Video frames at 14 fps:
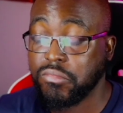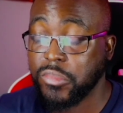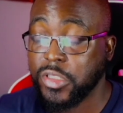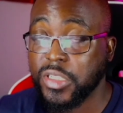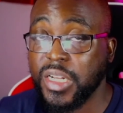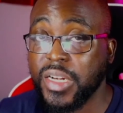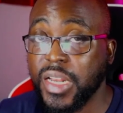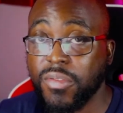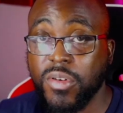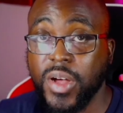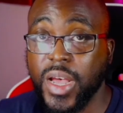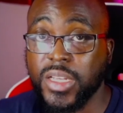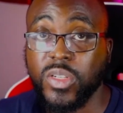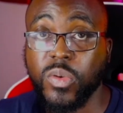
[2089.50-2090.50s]
the devil
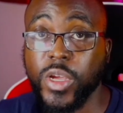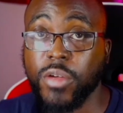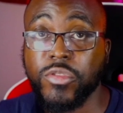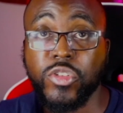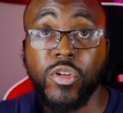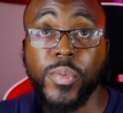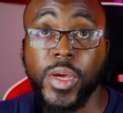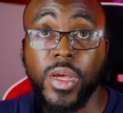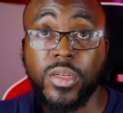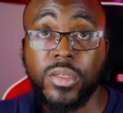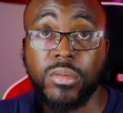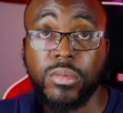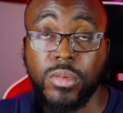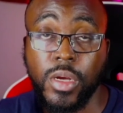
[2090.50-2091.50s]
has a way of tripping
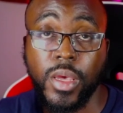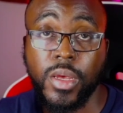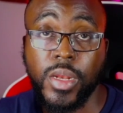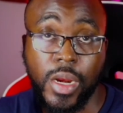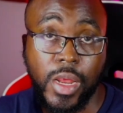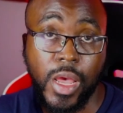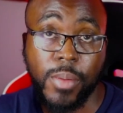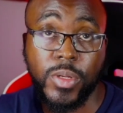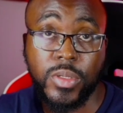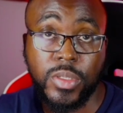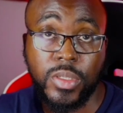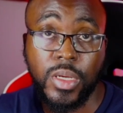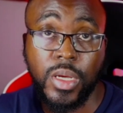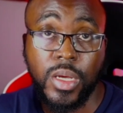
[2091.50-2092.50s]
us. Okay, that happens.